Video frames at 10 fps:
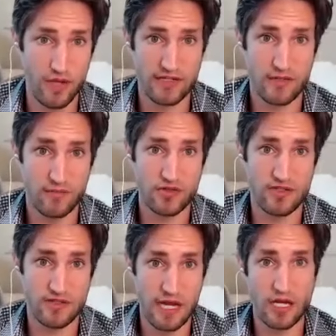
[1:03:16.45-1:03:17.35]
It's supposed to
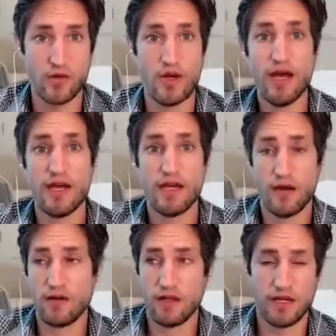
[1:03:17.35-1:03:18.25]
say to you, here
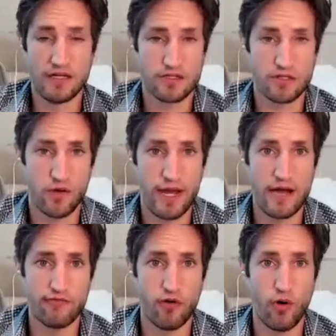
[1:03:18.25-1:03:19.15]
are the things to look
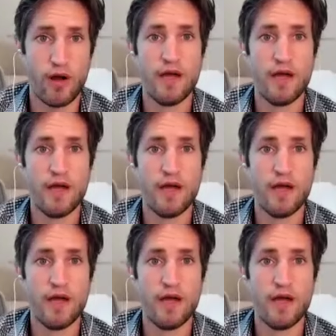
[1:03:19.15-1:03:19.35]
out for.